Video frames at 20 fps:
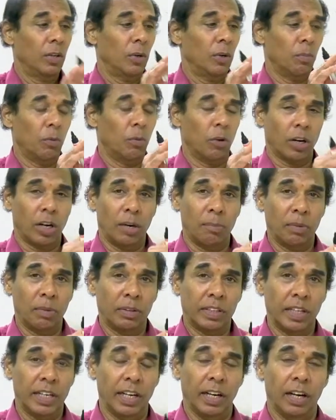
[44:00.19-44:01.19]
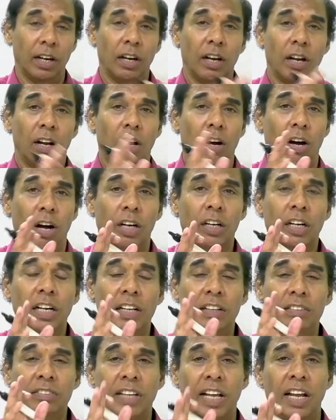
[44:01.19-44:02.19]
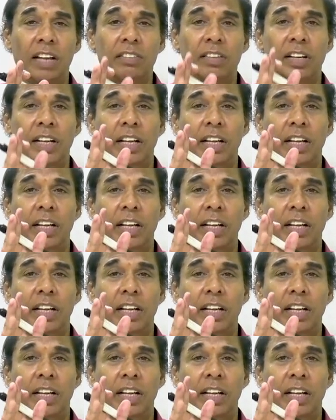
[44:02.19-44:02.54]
Model number 3, hardly, scarcely,